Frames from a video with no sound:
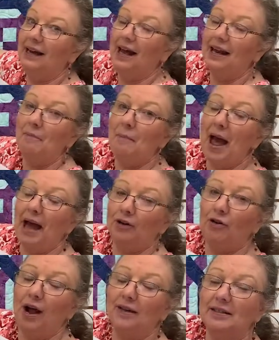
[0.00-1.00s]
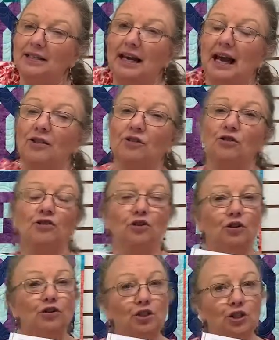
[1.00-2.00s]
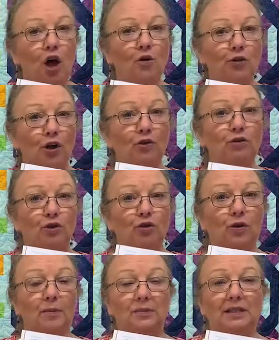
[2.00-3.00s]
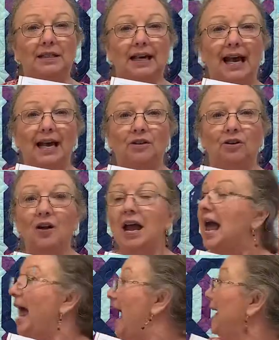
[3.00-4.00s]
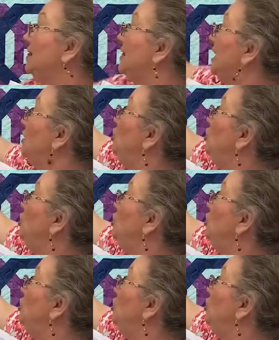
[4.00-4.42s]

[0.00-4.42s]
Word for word: and a background together. You'll sew those strips together, and then